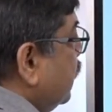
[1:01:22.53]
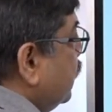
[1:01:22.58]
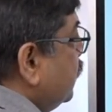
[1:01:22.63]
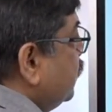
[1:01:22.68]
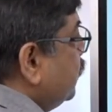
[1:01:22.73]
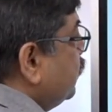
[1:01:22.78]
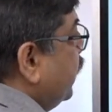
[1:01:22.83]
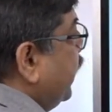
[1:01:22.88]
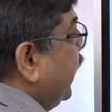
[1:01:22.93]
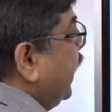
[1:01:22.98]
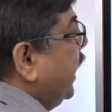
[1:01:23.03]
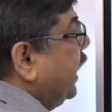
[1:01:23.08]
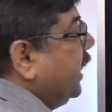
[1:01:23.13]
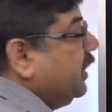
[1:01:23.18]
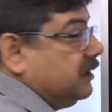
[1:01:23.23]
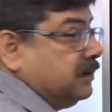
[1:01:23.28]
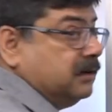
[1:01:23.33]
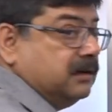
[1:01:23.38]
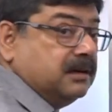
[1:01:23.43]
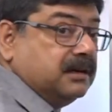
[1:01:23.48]
so
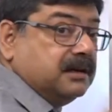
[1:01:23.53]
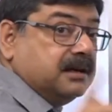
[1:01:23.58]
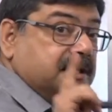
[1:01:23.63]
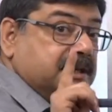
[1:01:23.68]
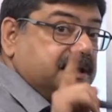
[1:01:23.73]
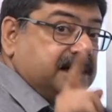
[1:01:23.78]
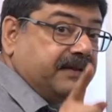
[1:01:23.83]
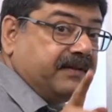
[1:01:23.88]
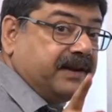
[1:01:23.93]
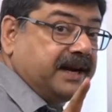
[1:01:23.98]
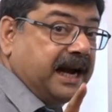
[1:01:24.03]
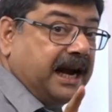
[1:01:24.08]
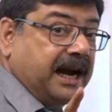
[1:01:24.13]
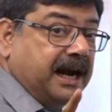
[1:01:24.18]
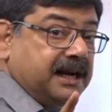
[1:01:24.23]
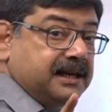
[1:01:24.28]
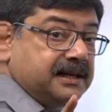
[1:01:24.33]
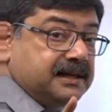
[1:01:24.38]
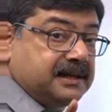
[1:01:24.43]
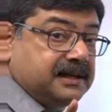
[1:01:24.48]
here 7
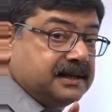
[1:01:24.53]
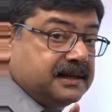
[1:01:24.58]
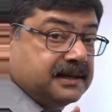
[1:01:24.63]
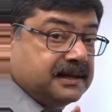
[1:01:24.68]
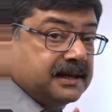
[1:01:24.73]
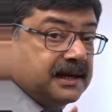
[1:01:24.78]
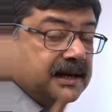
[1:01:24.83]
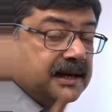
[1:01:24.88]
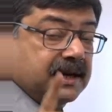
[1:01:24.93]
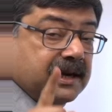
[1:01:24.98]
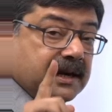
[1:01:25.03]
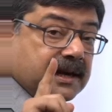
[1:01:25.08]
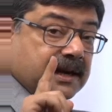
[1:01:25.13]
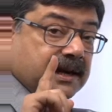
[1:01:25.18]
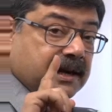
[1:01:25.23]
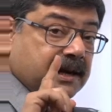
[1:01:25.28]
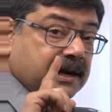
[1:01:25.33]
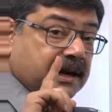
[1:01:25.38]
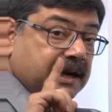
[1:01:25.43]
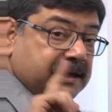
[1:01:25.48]
has
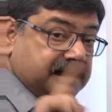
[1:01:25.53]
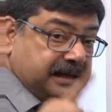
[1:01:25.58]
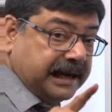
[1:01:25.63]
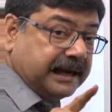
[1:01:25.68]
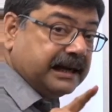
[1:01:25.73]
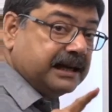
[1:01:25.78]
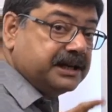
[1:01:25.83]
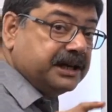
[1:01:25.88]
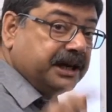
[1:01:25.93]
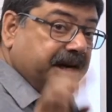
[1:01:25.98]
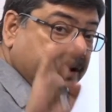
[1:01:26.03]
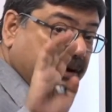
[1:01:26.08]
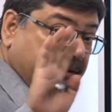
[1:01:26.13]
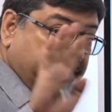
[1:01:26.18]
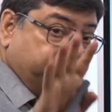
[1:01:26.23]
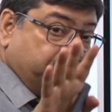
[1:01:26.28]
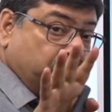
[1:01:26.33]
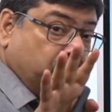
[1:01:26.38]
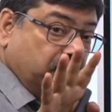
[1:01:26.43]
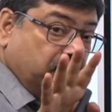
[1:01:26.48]
a cyclicity of
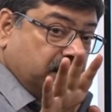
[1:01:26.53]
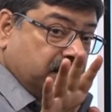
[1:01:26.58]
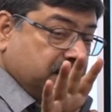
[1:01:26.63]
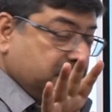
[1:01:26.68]
4.